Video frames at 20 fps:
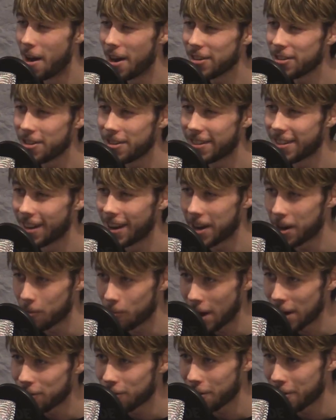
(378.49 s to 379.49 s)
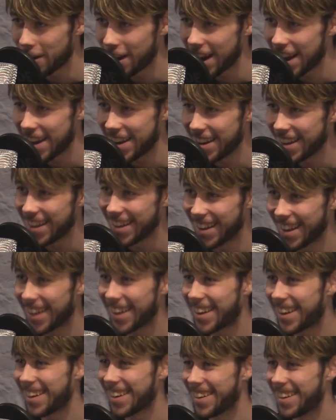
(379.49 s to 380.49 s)
Moshing for like Retrograde and
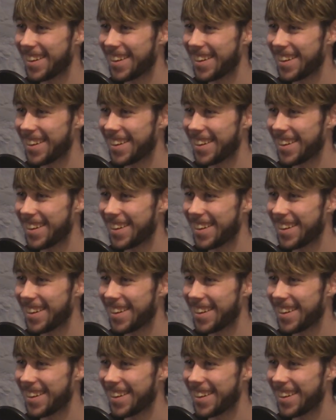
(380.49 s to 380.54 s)
like.